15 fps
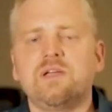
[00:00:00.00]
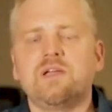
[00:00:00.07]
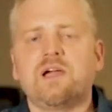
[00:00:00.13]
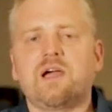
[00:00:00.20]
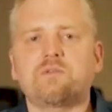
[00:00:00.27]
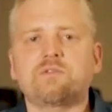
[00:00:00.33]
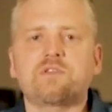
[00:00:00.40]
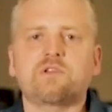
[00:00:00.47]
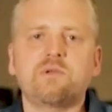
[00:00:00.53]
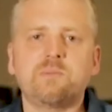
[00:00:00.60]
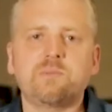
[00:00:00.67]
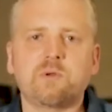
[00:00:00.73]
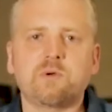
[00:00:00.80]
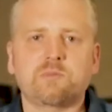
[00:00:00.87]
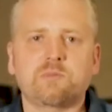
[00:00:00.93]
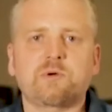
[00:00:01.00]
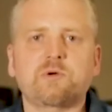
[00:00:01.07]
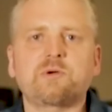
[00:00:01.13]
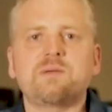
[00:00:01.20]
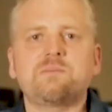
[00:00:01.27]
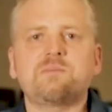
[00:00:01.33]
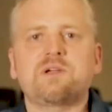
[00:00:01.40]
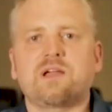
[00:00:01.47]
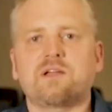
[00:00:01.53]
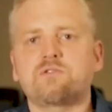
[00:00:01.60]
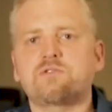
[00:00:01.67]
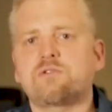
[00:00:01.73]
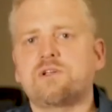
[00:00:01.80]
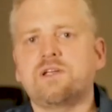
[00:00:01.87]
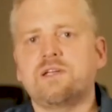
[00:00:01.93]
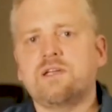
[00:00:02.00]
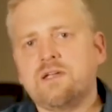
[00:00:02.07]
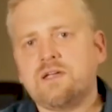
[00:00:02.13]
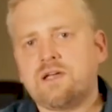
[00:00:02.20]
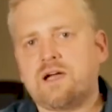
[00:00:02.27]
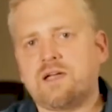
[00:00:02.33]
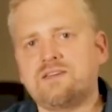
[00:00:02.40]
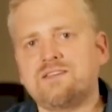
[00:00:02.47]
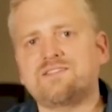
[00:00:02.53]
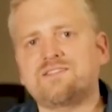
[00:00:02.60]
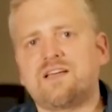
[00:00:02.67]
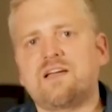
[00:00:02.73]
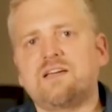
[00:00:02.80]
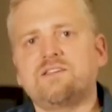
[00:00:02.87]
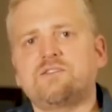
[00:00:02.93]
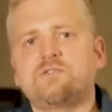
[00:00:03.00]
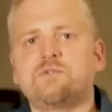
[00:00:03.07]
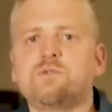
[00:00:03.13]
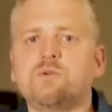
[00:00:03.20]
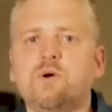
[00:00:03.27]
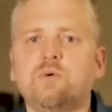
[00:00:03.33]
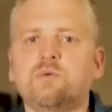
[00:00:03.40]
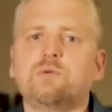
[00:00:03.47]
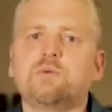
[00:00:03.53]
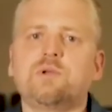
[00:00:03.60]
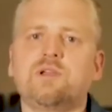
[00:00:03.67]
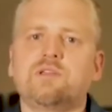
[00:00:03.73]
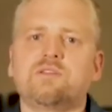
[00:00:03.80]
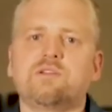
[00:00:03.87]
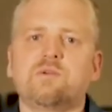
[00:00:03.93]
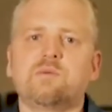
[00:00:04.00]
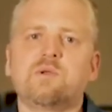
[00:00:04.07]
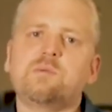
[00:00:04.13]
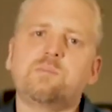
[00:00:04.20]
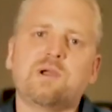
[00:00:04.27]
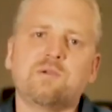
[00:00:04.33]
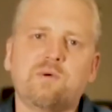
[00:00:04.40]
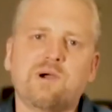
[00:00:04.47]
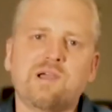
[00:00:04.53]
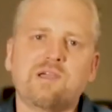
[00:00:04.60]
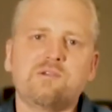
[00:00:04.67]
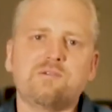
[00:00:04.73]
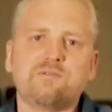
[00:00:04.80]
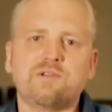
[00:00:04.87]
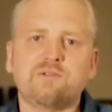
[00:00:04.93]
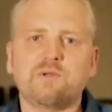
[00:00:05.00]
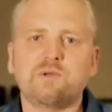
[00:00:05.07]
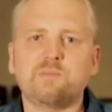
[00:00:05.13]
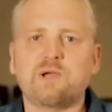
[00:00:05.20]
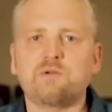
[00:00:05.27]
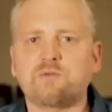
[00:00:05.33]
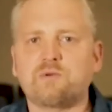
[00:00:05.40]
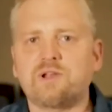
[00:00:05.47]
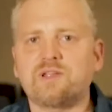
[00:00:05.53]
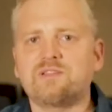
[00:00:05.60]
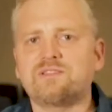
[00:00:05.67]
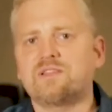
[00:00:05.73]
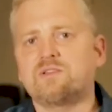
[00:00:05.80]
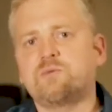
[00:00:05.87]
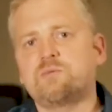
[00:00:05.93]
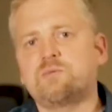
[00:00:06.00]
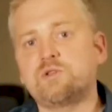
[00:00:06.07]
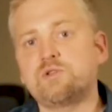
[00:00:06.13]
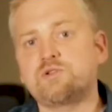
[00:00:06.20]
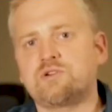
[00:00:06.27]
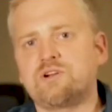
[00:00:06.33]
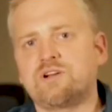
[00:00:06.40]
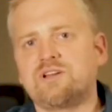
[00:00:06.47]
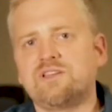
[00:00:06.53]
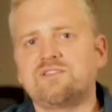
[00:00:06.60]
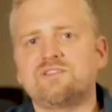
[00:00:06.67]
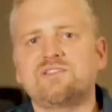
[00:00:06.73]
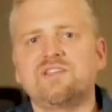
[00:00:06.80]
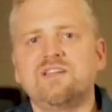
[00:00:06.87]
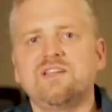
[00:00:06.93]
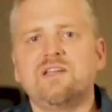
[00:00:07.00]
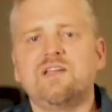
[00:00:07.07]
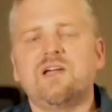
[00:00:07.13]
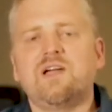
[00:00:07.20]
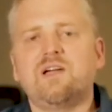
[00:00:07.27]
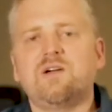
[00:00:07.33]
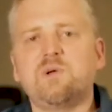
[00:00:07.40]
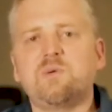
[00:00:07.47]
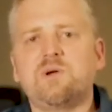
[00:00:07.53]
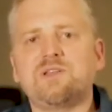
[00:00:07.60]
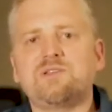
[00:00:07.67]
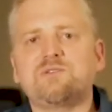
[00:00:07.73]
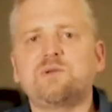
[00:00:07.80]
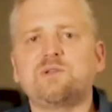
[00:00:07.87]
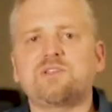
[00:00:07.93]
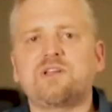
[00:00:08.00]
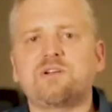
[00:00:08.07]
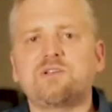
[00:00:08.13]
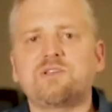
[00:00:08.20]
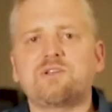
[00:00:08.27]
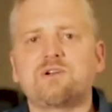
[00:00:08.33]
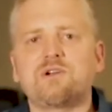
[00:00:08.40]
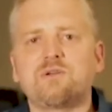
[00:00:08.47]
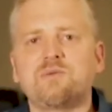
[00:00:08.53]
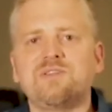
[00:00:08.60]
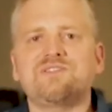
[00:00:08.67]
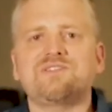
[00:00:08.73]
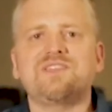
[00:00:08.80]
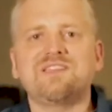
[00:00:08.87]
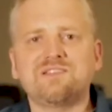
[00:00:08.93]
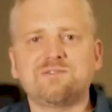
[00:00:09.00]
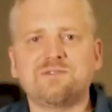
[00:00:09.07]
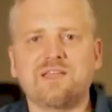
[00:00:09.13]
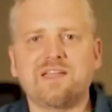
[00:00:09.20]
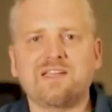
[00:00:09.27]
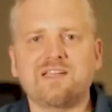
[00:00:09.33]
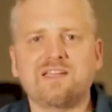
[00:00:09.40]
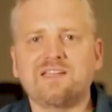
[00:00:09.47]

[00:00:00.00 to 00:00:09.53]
after we proclaimed the country. I decided to go together with my wife and with my friend and with one journalist. We went to the territory, we stick the flag,